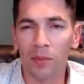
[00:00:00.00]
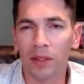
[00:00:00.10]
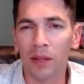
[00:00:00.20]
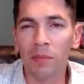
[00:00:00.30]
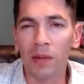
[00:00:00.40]

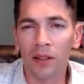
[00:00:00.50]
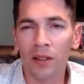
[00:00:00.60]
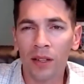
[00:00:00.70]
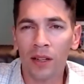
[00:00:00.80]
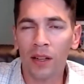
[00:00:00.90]
but they
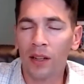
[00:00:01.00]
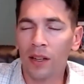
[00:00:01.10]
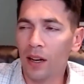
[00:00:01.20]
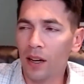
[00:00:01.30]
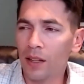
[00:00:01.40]
mirror
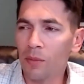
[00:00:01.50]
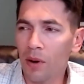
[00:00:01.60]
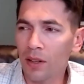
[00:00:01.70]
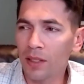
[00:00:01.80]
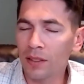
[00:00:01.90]
the
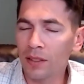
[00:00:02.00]
market.